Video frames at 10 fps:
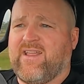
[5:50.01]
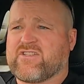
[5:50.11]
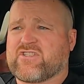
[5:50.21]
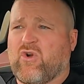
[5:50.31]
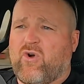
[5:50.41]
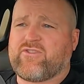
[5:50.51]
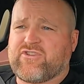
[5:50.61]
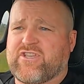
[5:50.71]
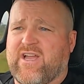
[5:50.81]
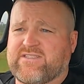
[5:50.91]
inside
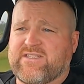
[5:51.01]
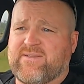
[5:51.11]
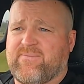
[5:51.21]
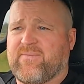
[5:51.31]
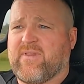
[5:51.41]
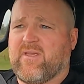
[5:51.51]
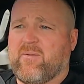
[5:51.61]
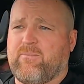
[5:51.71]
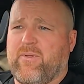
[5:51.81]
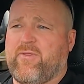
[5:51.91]
the chassis,
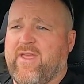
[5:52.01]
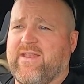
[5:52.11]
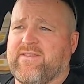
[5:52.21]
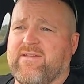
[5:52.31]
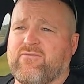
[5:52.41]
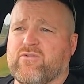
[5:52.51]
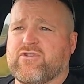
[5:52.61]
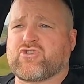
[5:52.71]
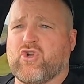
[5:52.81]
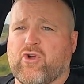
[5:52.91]
but then they've got
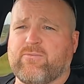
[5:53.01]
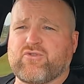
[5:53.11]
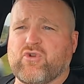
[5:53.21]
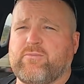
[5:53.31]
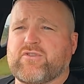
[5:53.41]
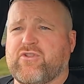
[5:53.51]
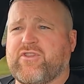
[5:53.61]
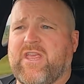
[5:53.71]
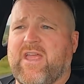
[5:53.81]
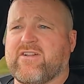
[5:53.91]
the shock absorbers on
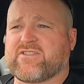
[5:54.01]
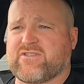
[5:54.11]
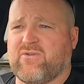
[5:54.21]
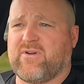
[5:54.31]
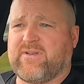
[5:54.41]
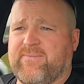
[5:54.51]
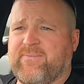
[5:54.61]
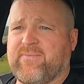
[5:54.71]
the outside,